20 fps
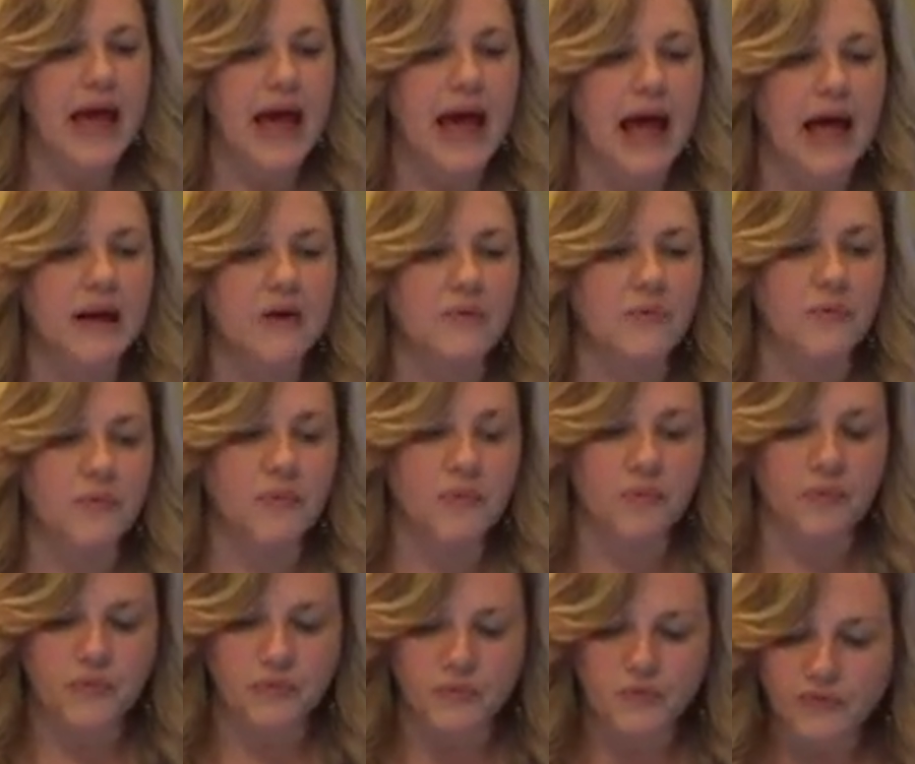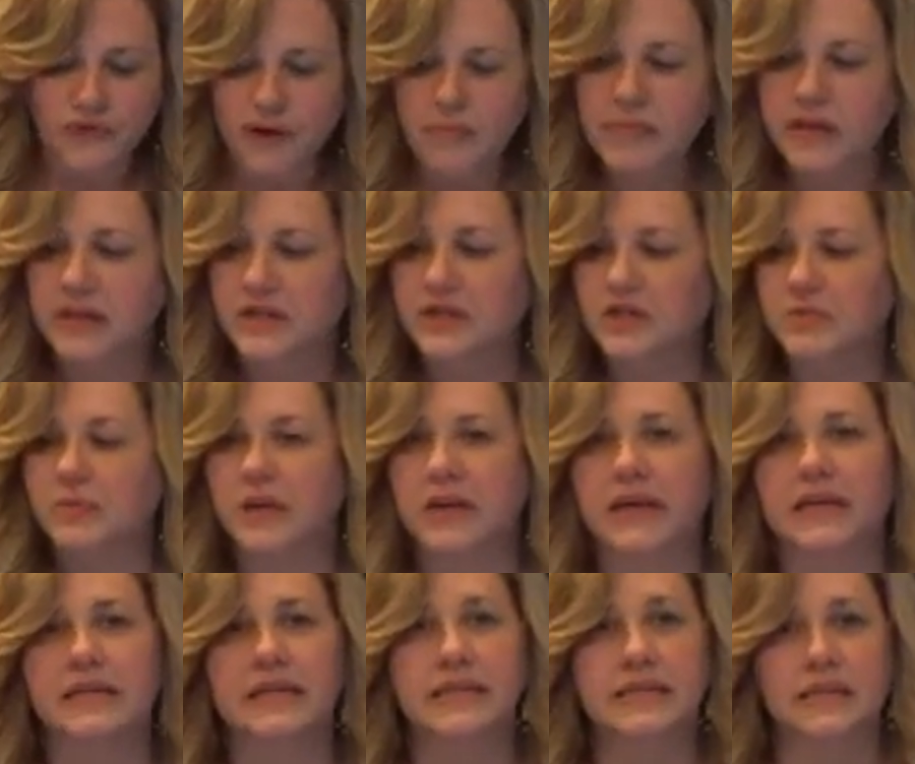And from this you
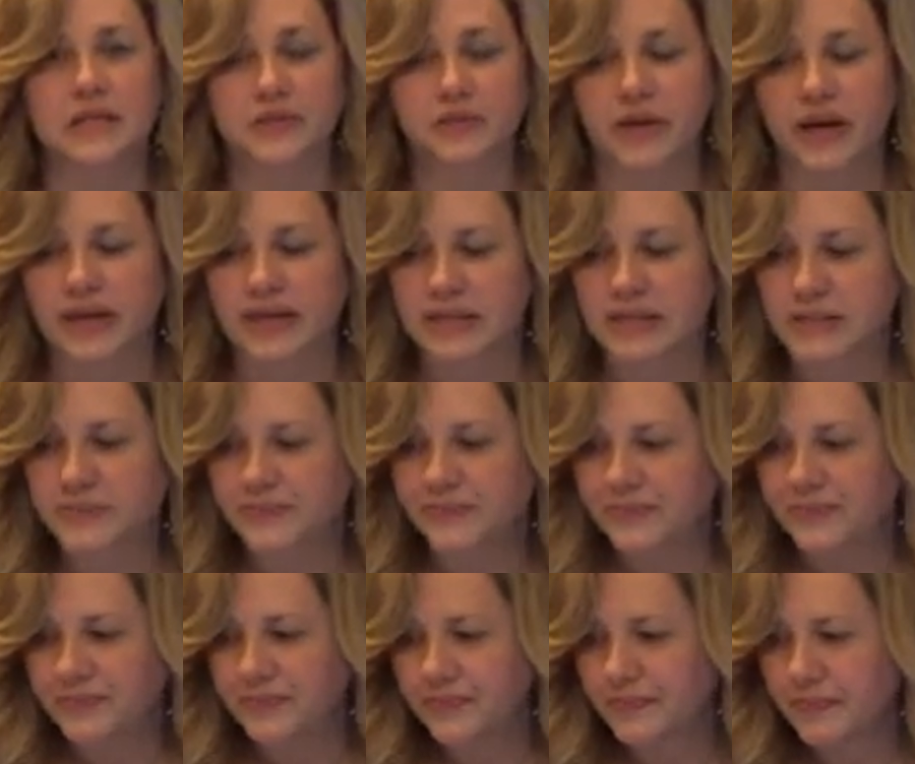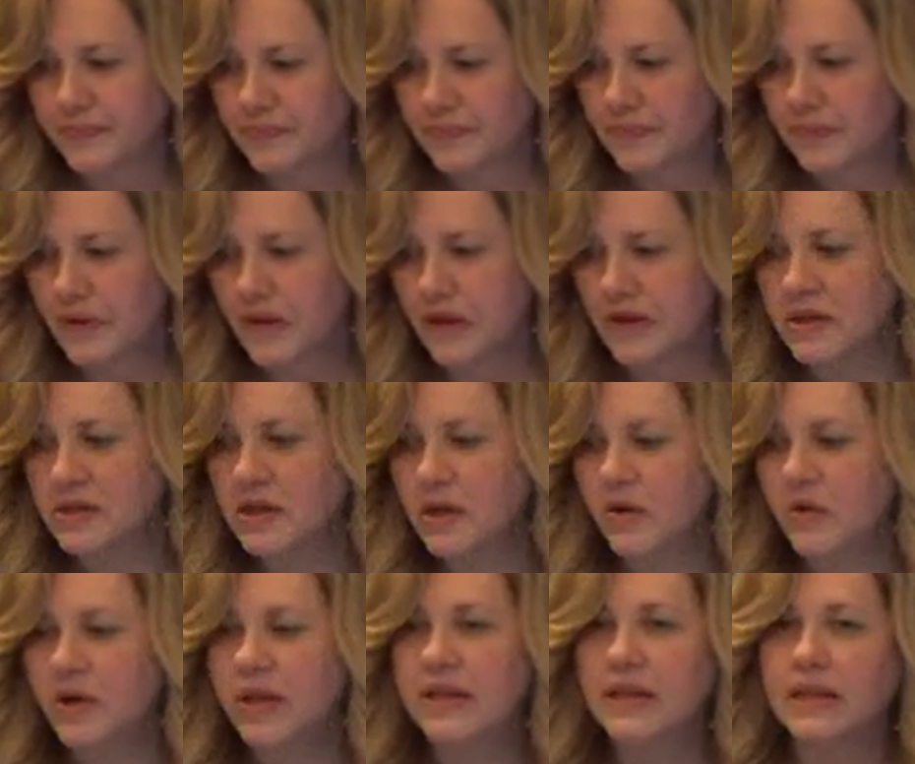begin to see trends.
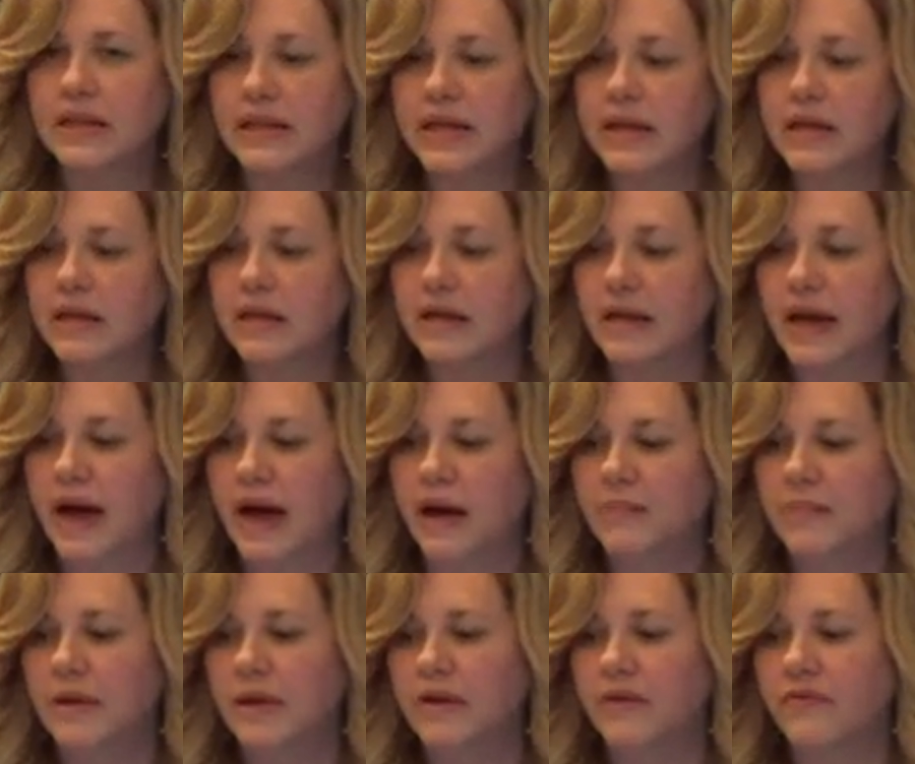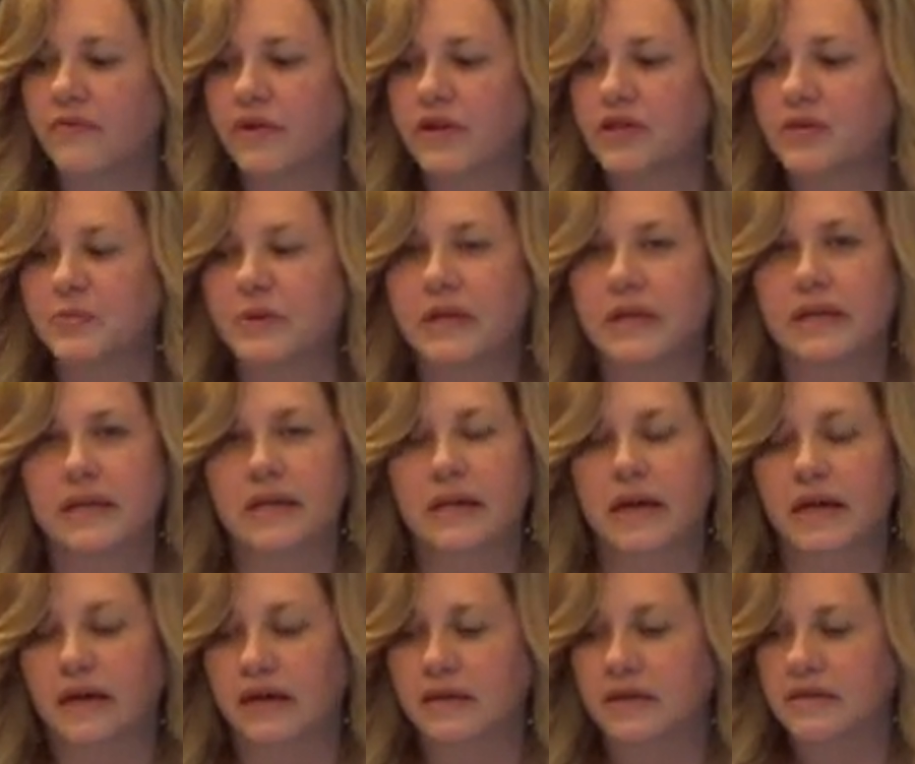So in the legal and IP infringement
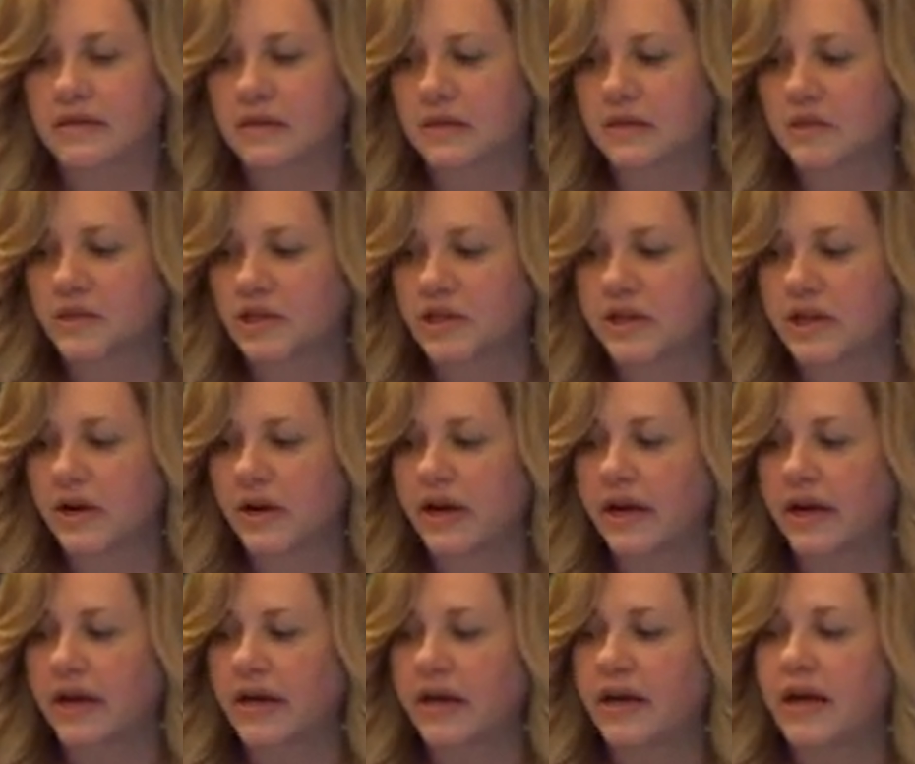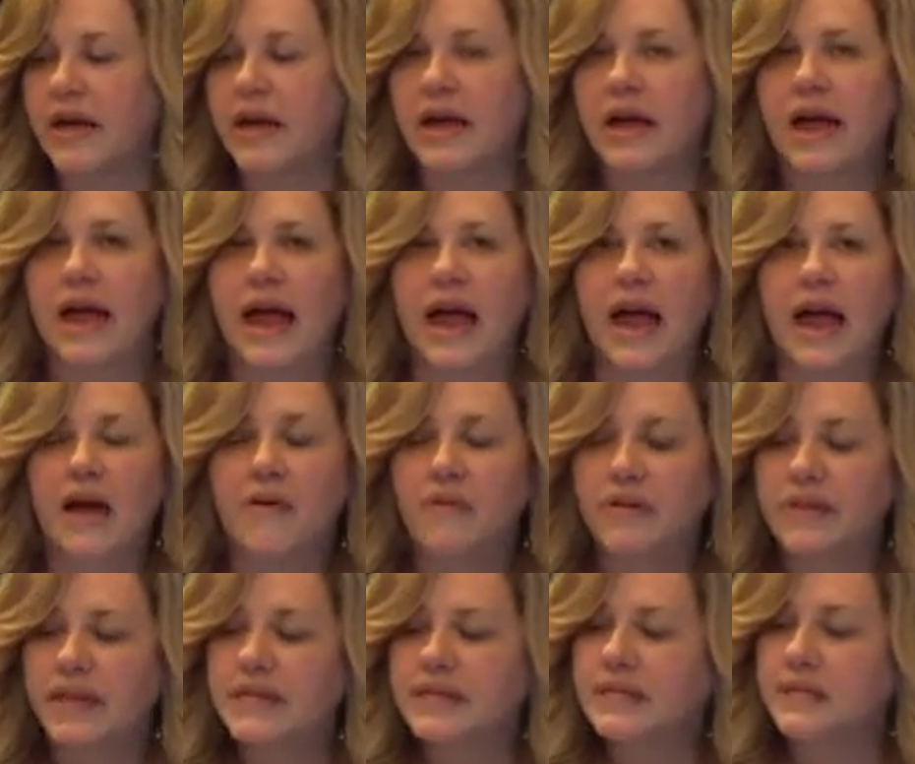solution area,
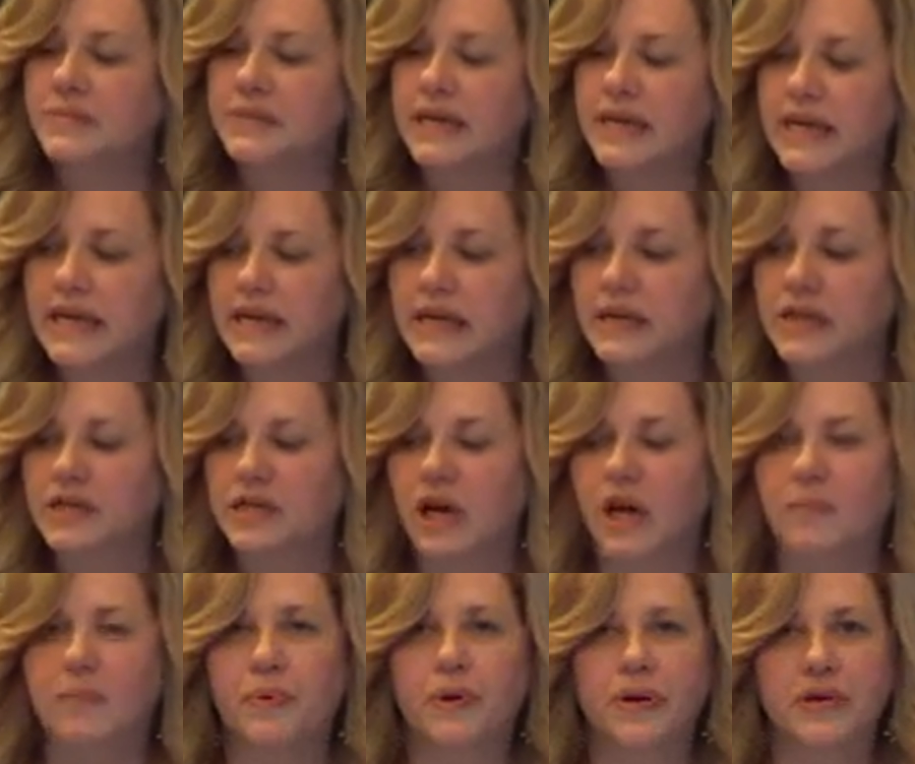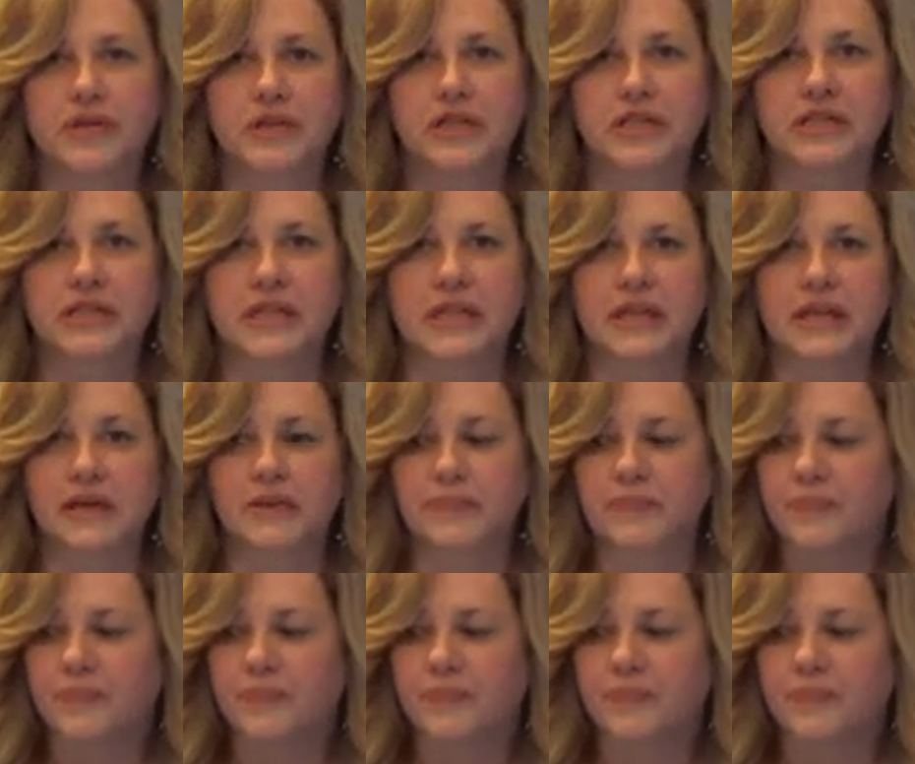everything seemed to hinge on purchasing